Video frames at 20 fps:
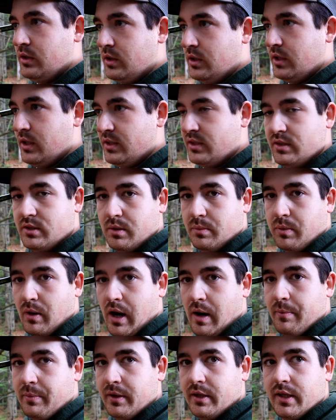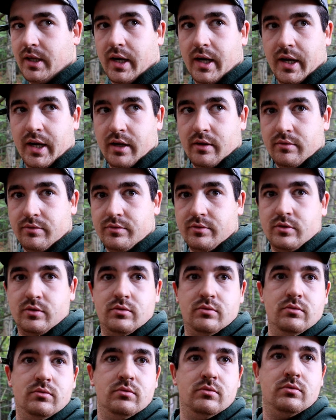this is the property that I have
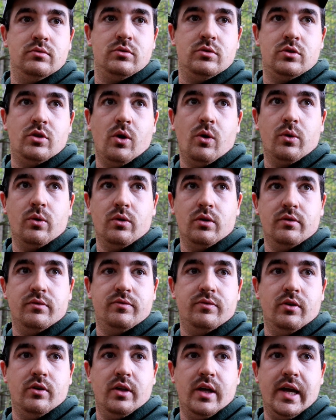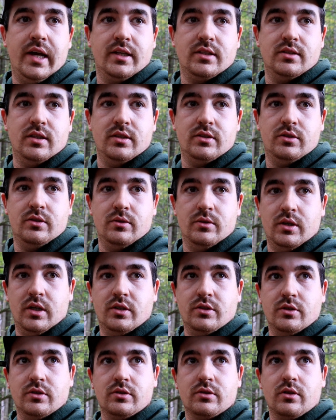total and full access to, and
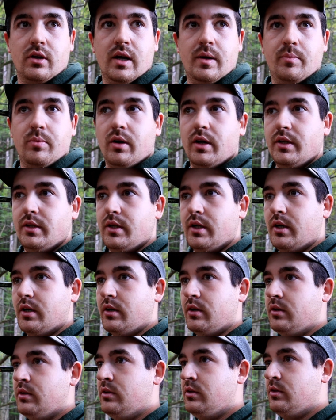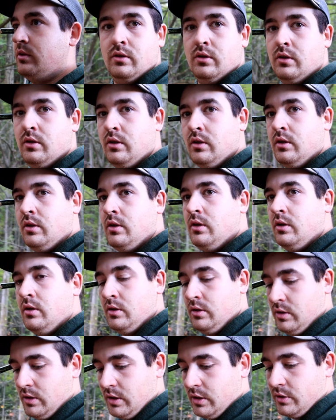there's a scrape right there.
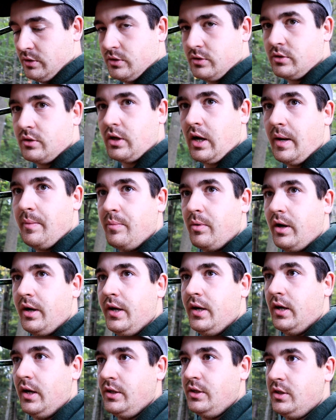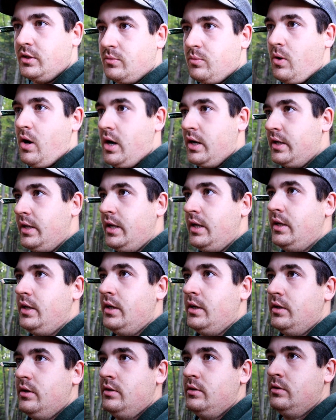There's a scrape right here. I just walked in
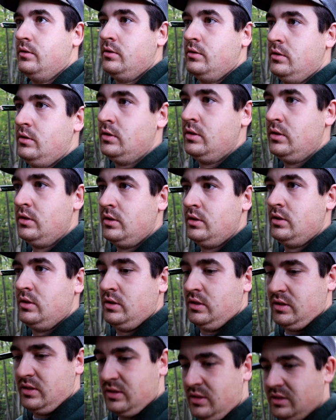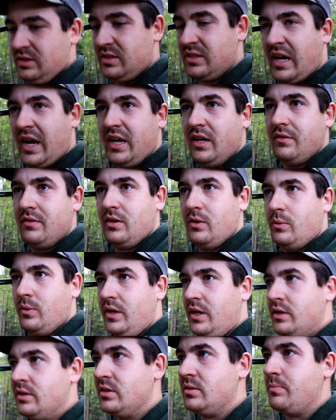here. It's kind of in a
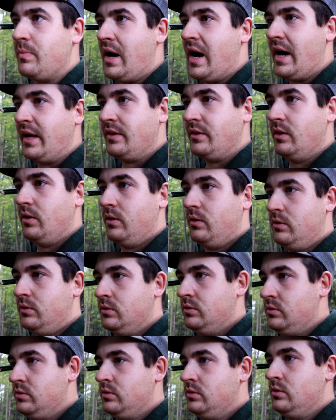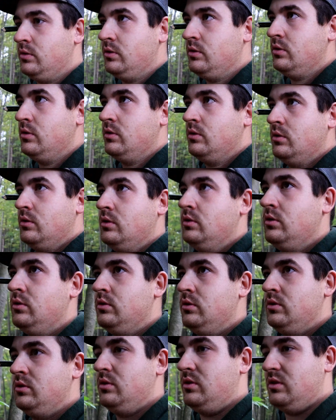weird spot though.
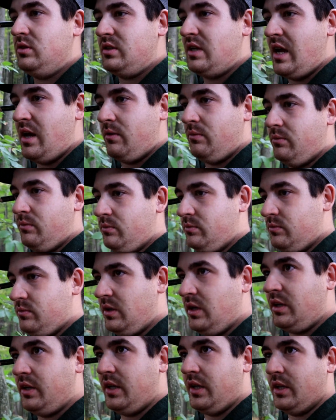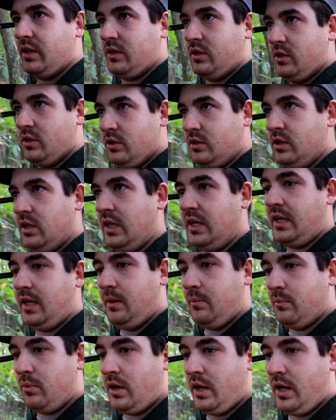There's not really a good
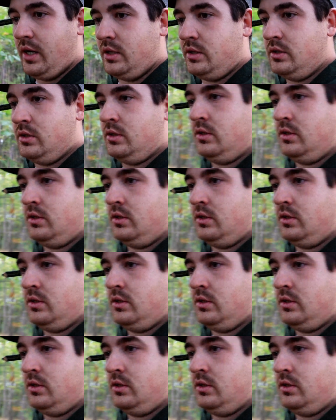licking branch.